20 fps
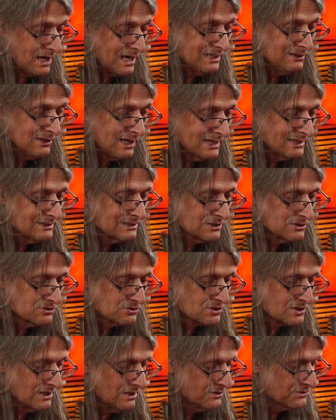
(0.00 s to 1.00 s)
I like that
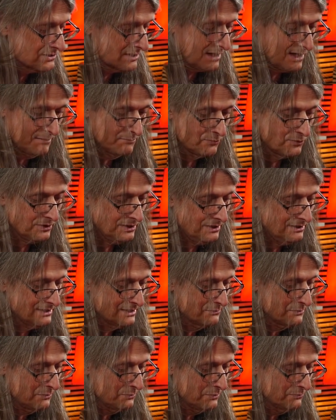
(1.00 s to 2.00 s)
it's challenging. I'm really
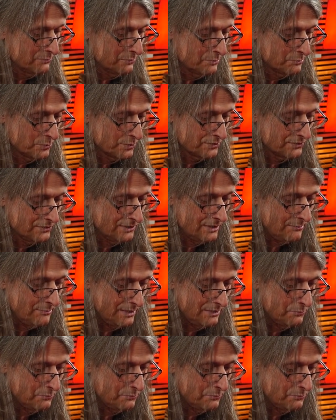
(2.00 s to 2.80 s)
glad we went one more time.